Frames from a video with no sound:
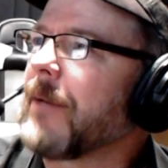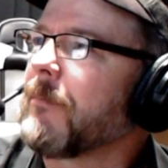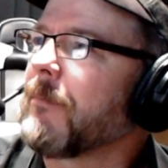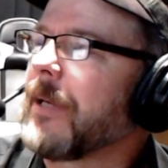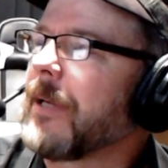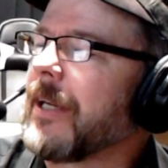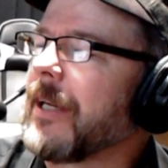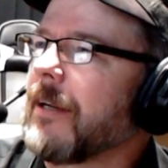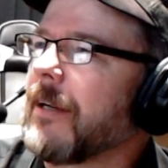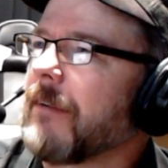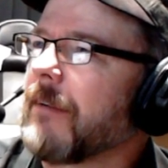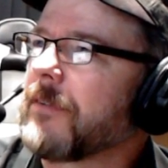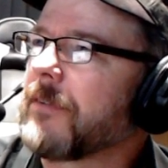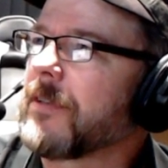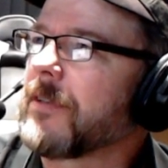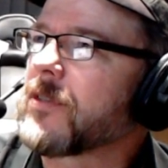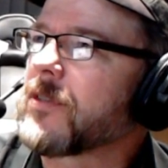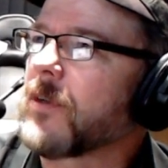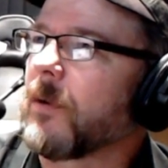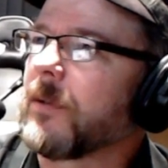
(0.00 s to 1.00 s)
be enough to
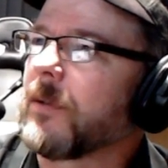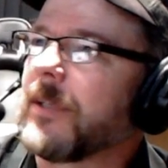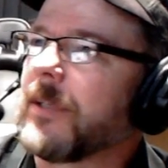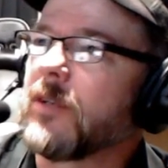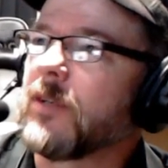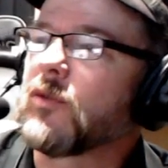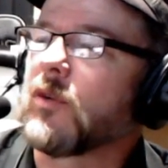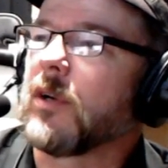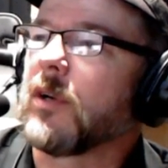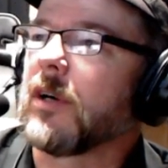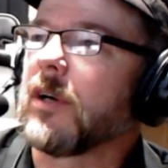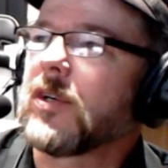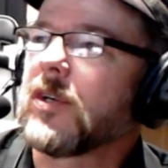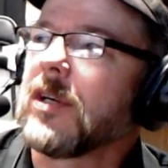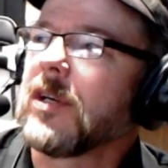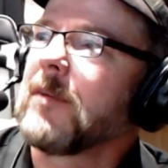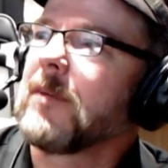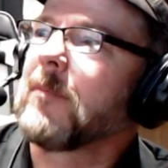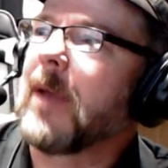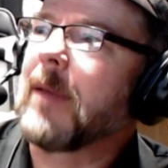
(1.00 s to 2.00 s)
start the introduction,
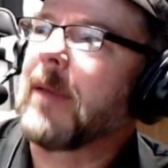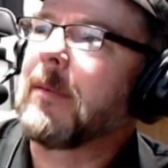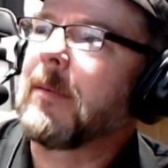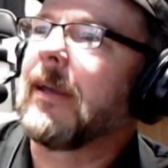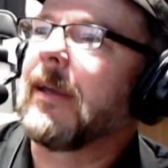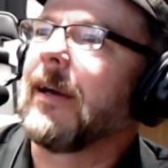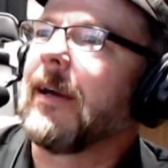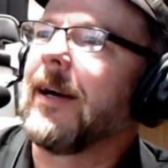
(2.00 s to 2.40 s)
maybe.